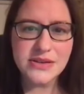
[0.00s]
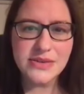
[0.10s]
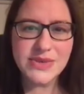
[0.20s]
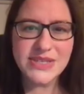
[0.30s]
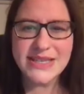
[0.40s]

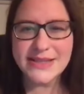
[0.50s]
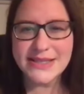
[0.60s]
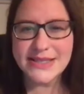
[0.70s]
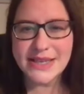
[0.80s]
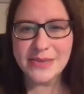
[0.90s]
We see the
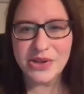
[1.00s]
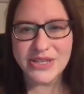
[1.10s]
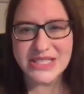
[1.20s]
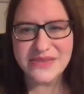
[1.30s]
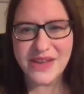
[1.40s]
stubble on
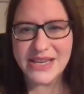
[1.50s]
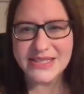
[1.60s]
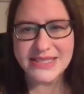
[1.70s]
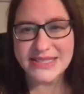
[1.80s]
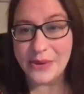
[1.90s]
his face
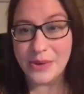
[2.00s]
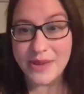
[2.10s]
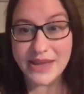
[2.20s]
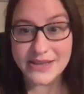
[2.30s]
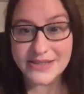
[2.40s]
is now a
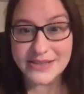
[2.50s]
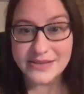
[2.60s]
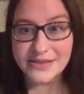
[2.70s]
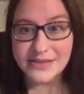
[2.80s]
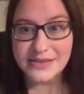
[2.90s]
beard.
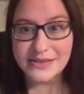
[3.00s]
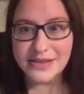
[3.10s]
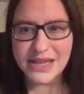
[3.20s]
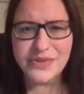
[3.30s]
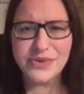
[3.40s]

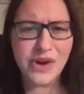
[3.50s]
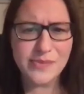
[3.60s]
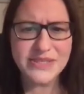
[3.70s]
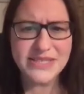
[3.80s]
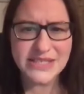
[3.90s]
Evan
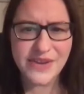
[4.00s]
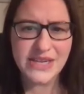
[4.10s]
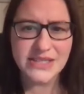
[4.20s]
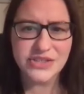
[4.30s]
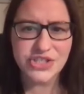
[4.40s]
rubs his
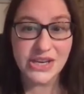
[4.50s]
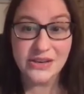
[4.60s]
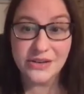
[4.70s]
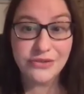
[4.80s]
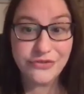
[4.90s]
face and chin,
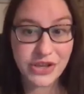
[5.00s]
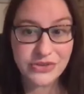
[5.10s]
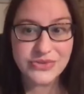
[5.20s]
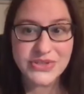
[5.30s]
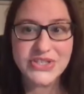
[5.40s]

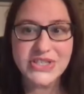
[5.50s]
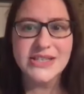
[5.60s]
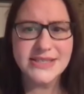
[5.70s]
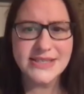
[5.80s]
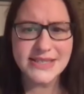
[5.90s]
confused,
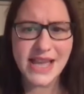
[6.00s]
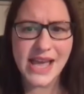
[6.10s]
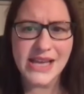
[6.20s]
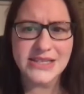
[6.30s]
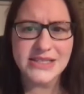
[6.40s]

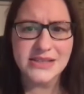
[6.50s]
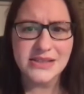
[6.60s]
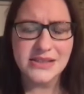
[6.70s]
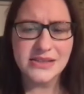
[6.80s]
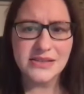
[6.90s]
scared.
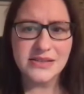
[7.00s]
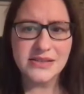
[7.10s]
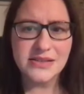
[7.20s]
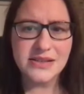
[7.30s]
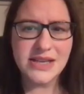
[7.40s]

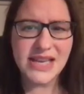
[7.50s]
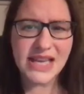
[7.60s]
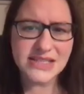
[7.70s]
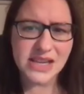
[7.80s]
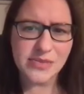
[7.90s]
He
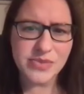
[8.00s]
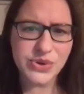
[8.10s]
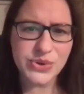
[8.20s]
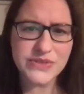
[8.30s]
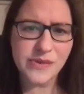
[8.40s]
gets up,
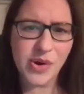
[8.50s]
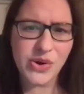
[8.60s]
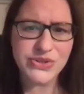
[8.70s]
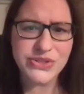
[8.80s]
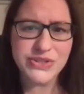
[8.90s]
calls for
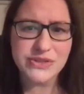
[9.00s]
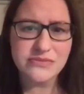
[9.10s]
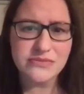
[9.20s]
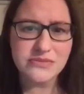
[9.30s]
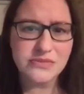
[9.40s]
Boz.
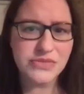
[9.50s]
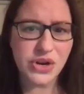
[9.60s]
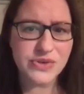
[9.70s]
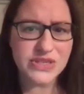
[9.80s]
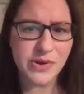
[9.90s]
No
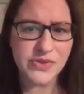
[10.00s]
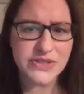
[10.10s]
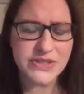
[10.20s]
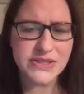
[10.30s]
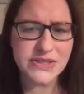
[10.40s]

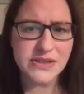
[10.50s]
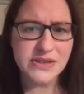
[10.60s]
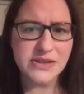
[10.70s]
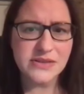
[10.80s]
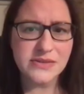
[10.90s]
response.
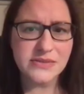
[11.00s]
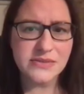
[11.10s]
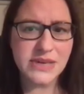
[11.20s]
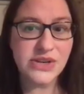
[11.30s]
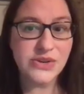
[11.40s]

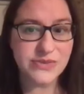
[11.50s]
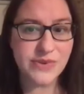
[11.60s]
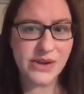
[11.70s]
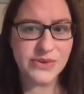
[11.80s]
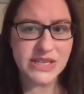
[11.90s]
He looks
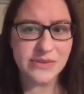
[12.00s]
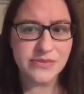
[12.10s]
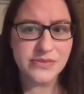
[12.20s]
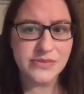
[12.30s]
around him.